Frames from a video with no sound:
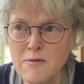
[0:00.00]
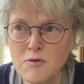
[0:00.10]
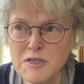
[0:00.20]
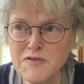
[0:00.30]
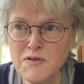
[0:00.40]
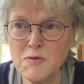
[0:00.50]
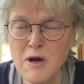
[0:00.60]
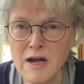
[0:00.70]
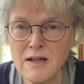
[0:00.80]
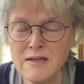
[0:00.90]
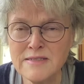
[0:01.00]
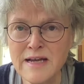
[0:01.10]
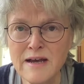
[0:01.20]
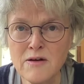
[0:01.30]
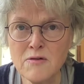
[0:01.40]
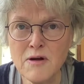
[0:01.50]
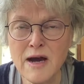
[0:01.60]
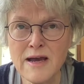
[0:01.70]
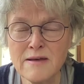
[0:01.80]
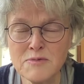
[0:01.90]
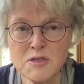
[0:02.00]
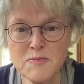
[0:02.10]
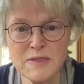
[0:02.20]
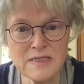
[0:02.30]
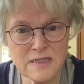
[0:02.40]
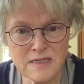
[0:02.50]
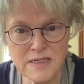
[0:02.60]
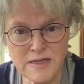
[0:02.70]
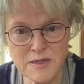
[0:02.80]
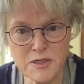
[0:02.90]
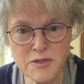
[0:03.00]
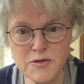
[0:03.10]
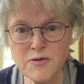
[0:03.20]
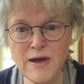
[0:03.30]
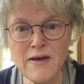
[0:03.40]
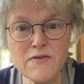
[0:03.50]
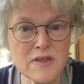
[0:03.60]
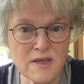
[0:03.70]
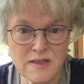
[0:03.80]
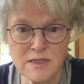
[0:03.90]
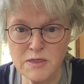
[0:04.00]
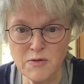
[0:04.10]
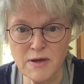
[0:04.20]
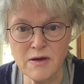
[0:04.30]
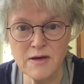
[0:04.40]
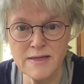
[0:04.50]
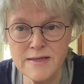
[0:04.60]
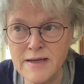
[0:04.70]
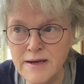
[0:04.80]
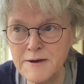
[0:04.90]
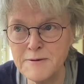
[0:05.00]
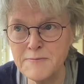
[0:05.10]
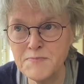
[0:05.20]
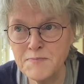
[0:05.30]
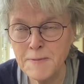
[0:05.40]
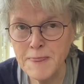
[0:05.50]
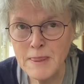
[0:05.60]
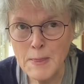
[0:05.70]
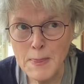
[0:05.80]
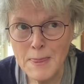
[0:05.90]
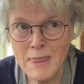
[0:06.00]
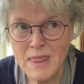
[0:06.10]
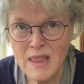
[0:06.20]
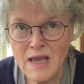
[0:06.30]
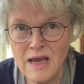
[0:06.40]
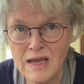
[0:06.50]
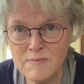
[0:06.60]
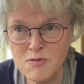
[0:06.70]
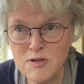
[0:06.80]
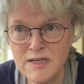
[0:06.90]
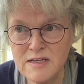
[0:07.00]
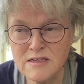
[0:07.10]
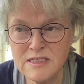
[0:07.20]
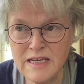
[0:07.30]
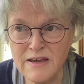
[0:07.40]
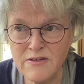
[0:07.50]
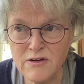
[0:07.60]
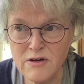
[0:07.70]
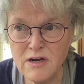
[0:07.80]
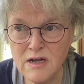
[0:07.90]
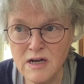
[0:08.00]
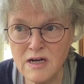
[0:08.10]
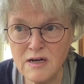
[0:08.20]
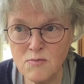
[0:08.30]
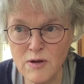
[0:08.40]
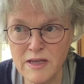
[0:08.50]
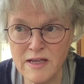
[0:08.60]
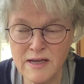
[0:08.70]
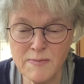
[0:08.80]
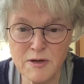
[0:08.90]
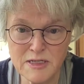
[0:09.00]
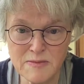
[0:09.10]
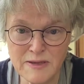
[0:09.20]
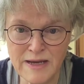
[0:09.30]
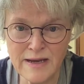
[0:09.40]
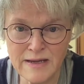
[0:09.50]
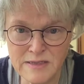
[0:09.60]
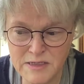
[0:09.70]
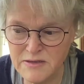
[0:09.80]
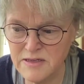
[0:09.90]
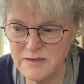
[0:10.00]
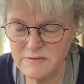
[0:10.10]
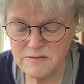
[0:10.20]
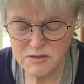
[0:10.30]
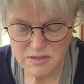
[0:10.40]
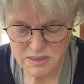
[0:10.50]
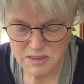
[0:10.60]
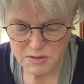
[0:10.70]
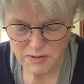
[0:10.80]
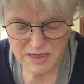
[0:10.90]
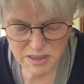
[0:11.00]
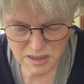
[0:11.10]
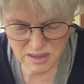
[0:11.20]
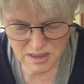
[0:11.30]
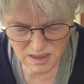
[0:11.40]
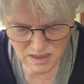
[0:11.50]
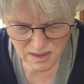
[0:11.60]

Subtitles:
worked for a while. Now I am so busy listening to everything that's going on and putting it all together. What can I possibly add to the situation